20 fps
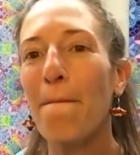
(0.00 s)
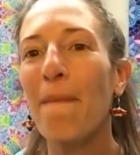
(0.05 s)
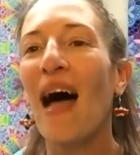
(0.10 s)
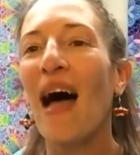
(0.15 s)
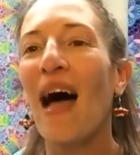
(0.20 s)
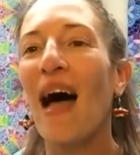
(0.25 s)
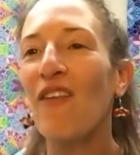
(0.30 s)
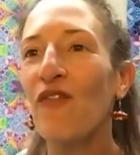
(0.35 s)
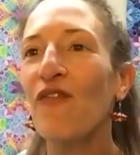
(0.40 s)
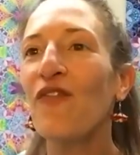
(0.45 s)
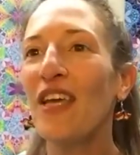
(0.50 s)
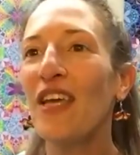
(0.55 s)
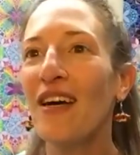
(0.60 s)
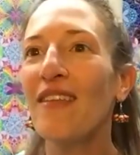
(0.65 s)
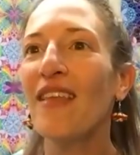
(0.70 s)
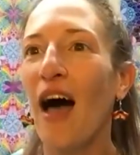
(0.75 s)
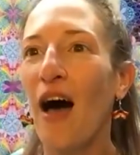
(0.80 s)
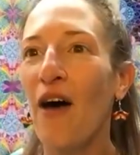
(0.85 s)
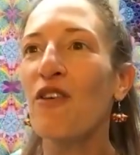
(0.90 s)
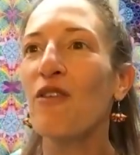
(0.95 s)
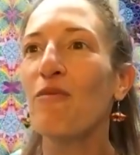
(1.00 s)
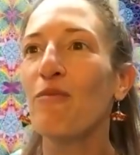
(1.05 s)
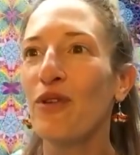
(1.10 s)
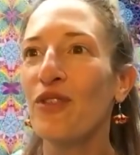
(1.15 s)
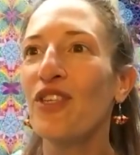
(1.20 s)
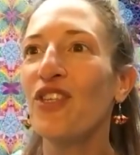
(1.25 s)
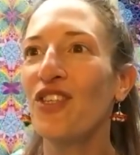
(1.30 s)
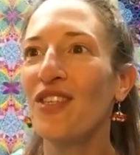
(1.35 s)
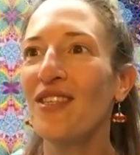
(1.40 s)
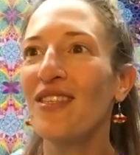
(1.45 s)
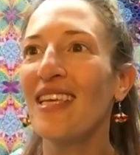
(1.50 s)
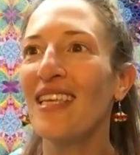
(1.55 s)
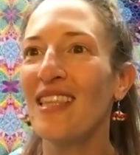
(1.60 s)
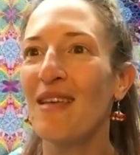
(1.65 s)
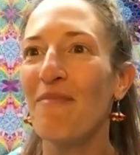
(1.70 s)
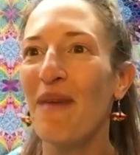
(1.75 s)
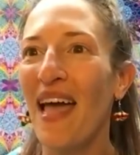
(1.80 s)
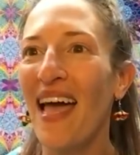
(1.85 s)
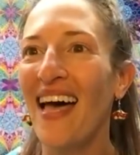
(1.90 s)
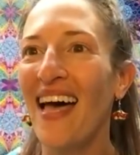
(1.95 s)
I feel the other musicians in the
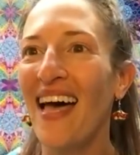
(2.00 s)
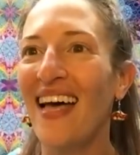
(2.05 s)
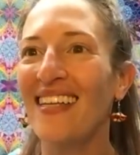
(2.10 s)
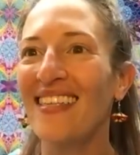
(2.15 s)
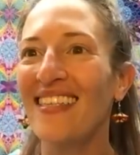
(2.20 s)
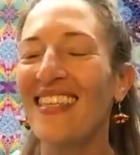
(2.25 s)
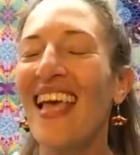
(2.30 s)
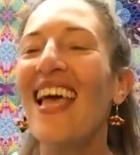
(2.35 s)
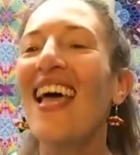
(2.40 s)
band.